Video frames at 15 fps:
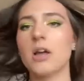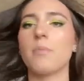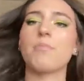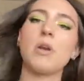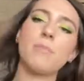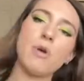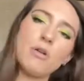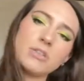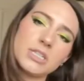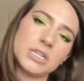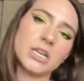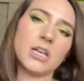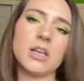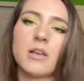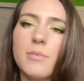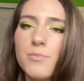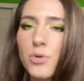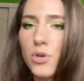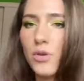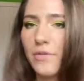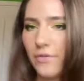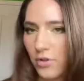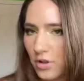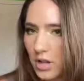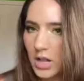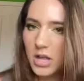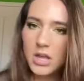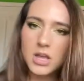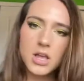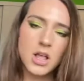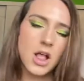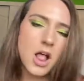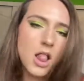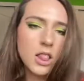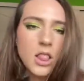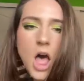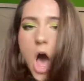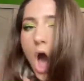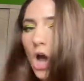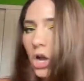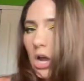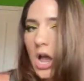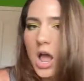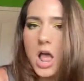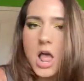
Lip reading: promote beautiful, long,